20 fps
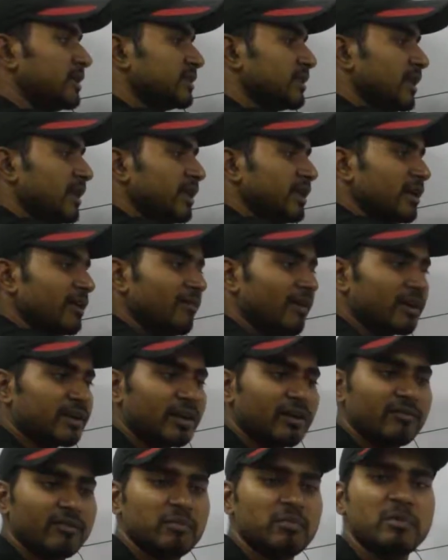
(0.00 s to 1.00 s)
area
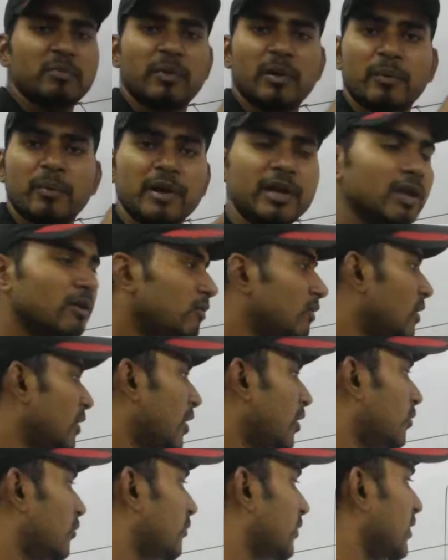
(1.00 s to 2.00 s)
vector will be perpendicular
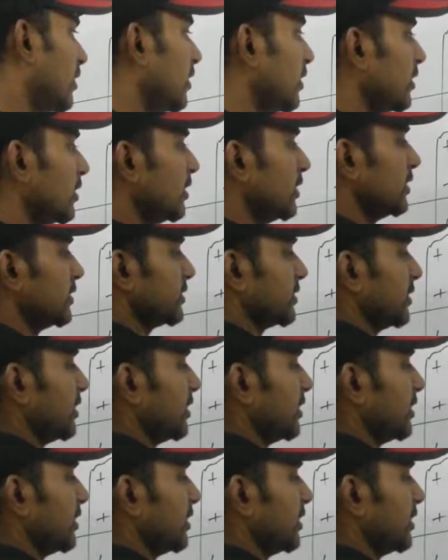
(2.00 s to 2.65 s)
outward. So,